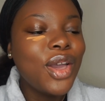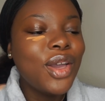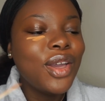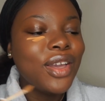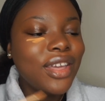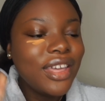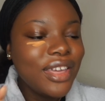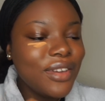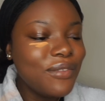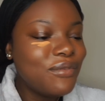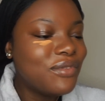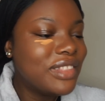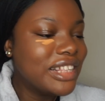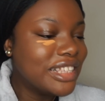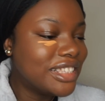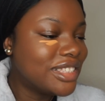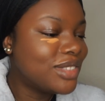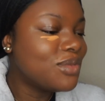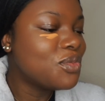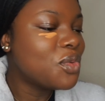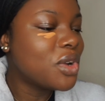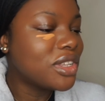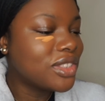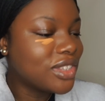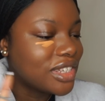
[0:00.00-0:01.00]
If this,
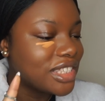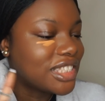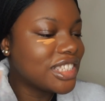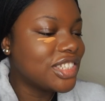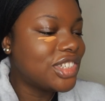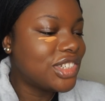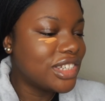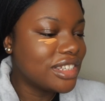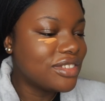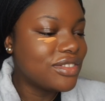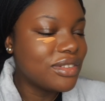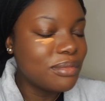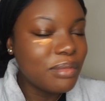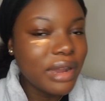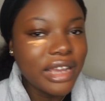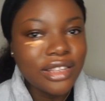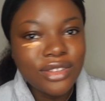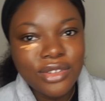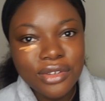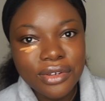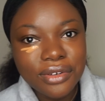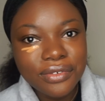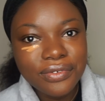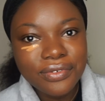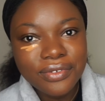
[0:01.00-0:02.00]
what does this shade remind
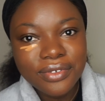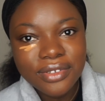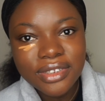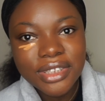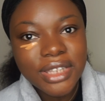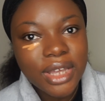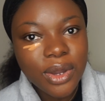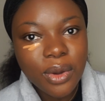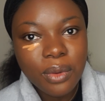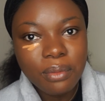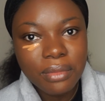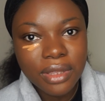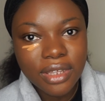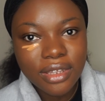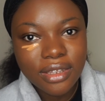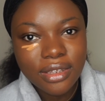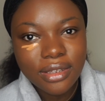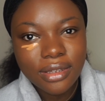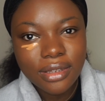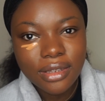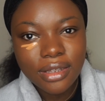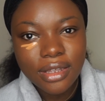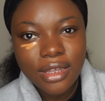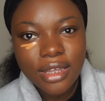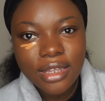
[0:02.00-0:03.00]
you of? Tell me.
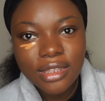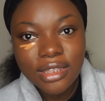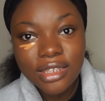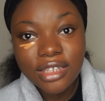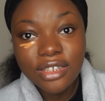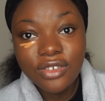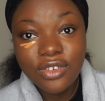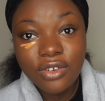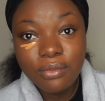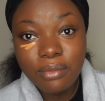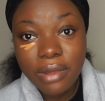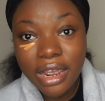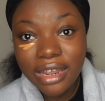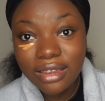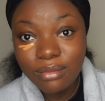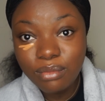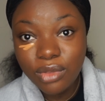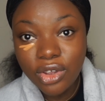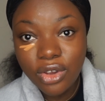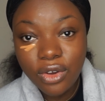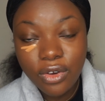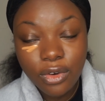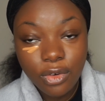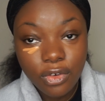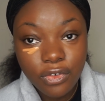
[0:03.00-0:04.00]
This remind me
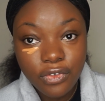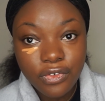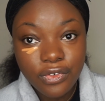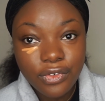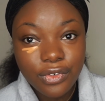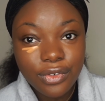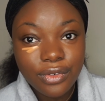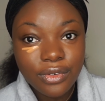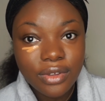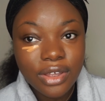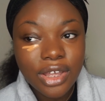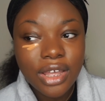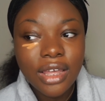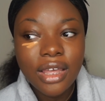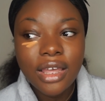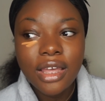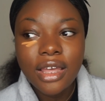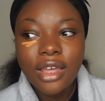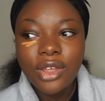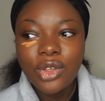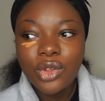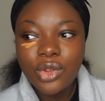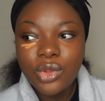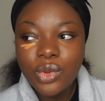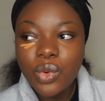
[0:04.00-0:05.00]
of,
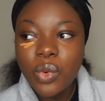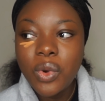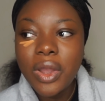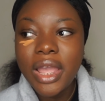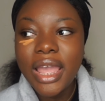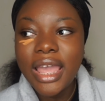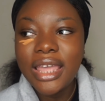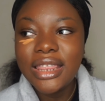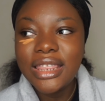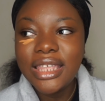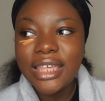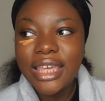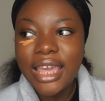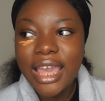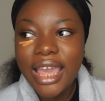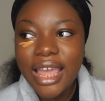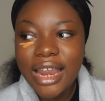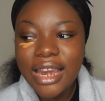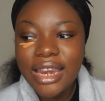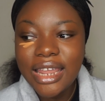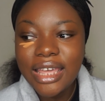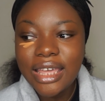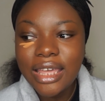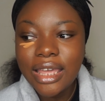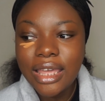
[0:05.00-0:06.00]
you know, the
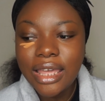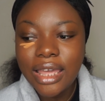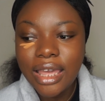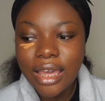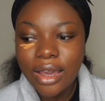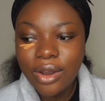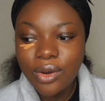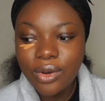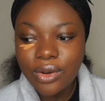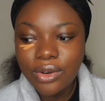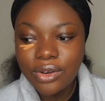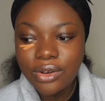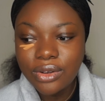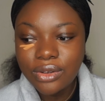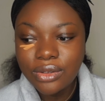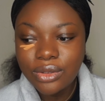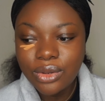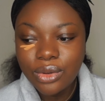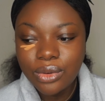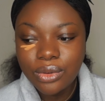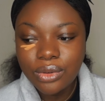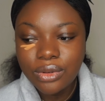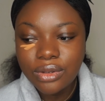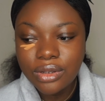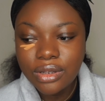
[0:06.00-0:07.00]
LA Girl.
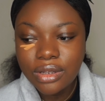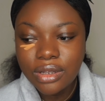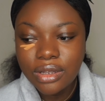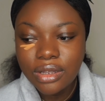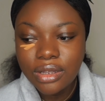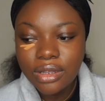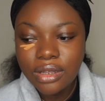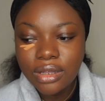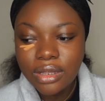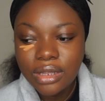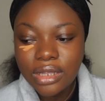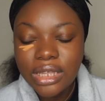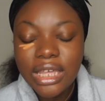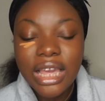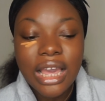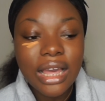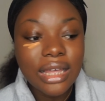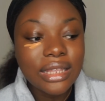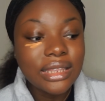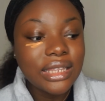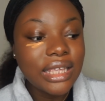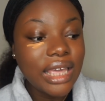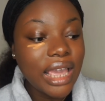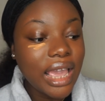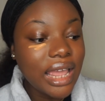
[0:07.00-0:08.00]
No, yeah,
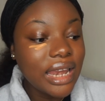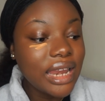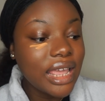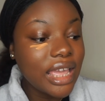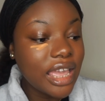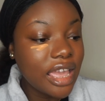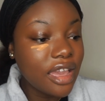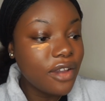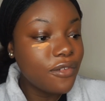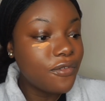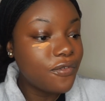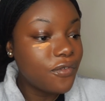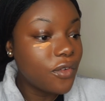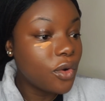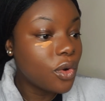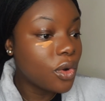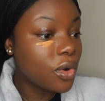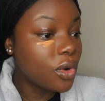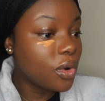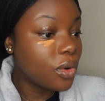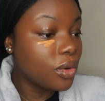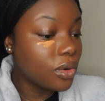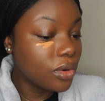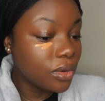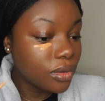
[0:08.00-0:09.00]
the LA Girl Phone
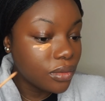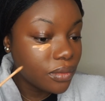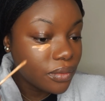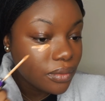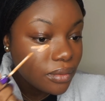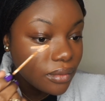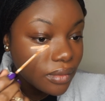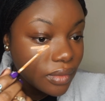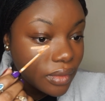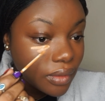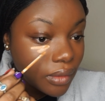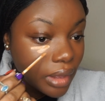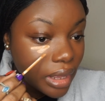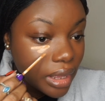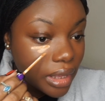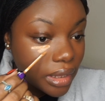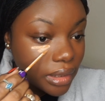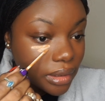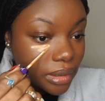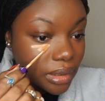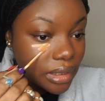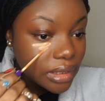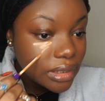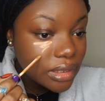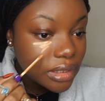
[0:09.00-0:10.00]
color.
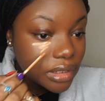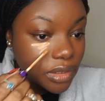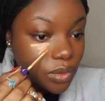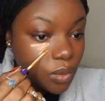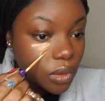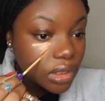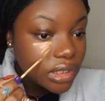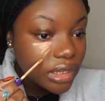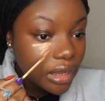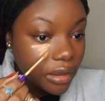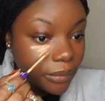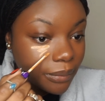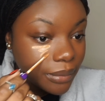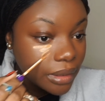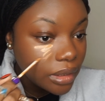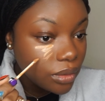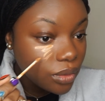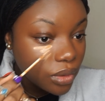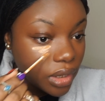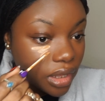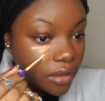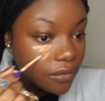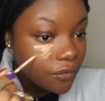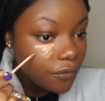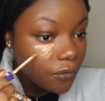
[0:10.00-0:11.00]
This is what I'll be
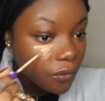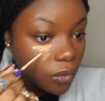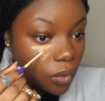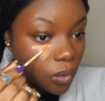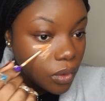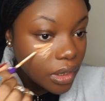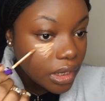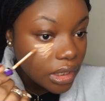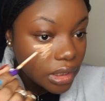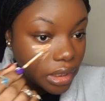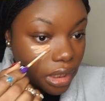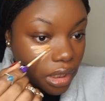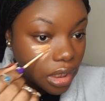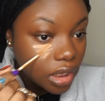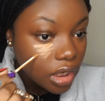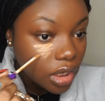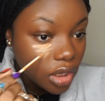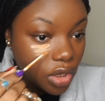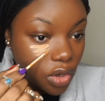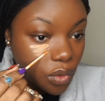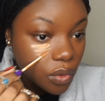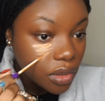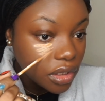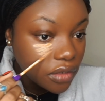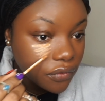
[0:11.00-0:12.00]
looking for in a
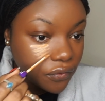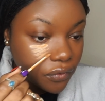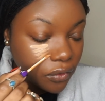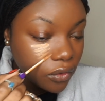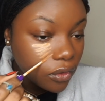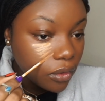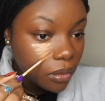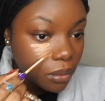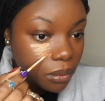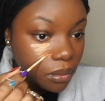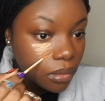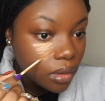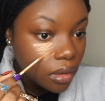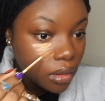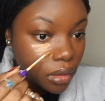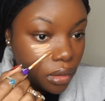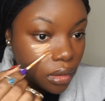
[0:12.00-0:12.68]
liquid form.